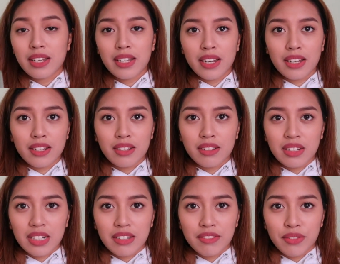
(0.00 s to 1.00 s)
Again,
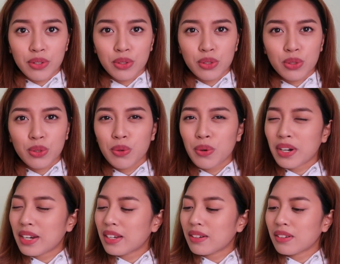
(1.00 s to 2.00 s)
I've used
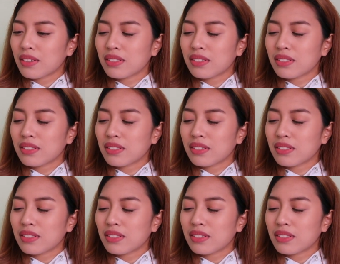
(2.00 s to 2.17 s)
quite